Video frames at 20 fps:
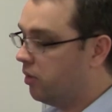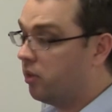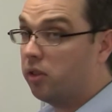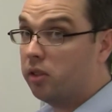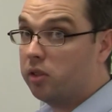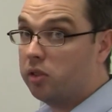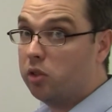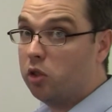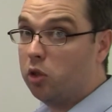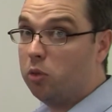
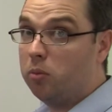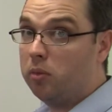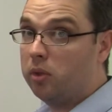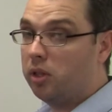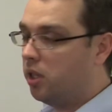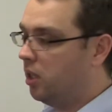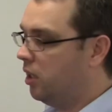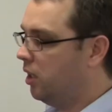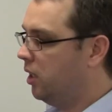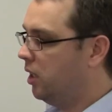assume
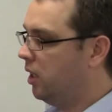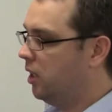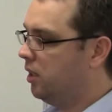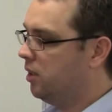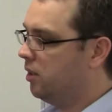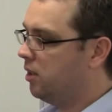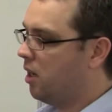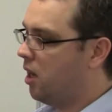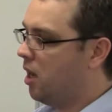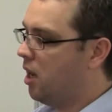that
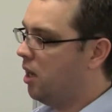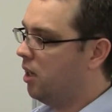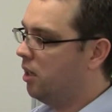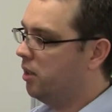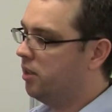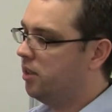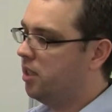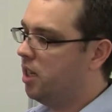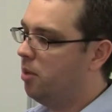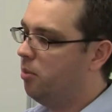these
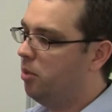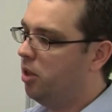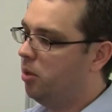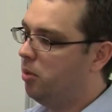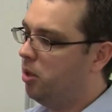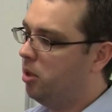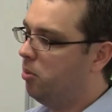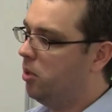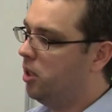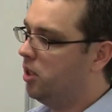are
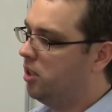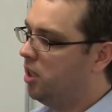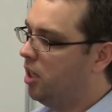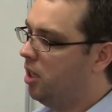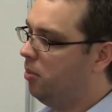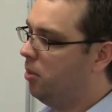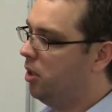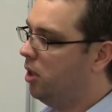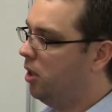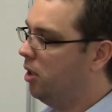10mm by
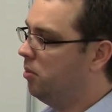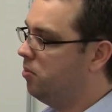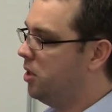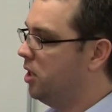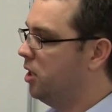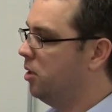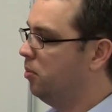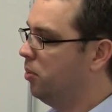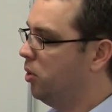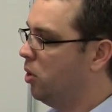
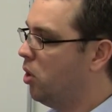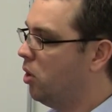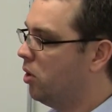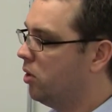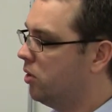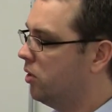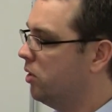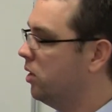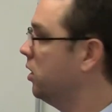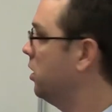10mm
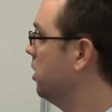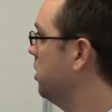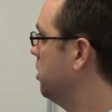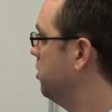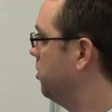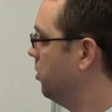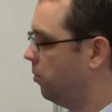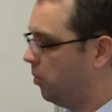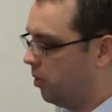blocks, that this